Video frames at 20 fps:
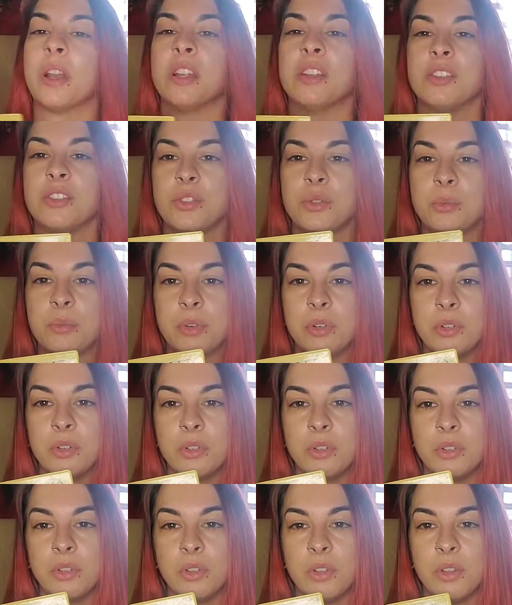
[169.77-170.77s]
I do
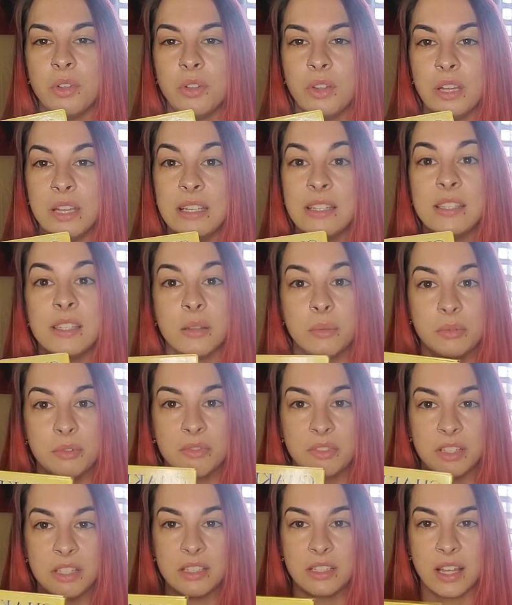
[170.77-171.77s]
pull some
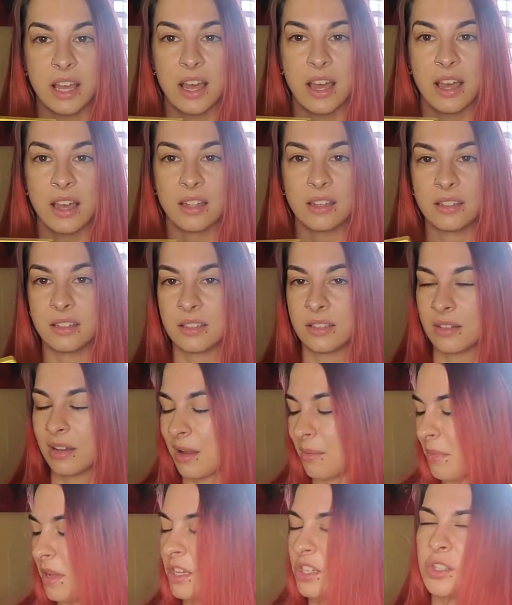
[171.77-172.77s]
of these cards.
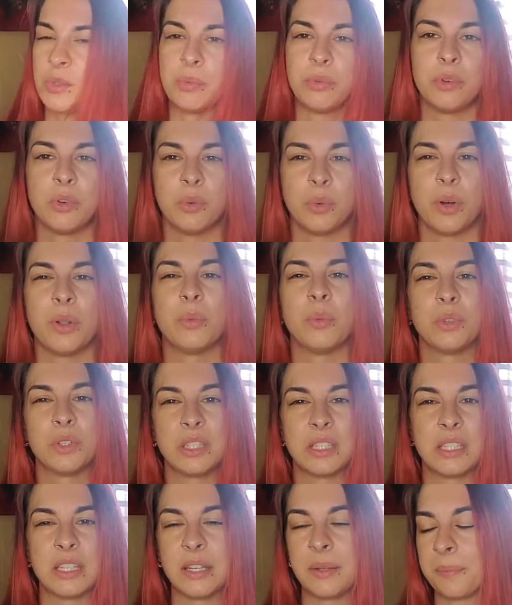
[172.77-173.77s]
I may just pull one, we'll
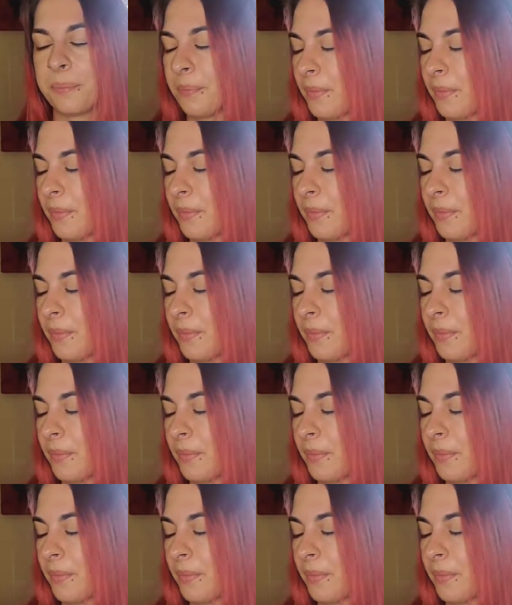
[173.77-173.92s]
see.